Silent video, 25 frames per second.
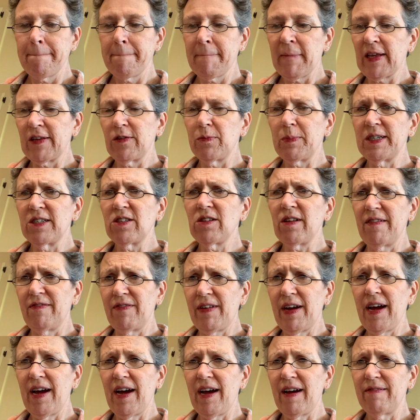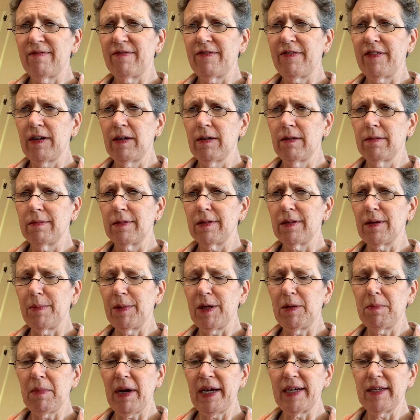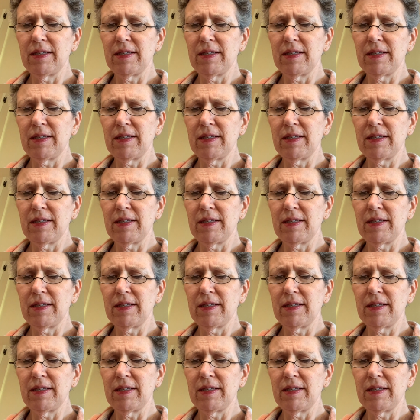especially if I have some in my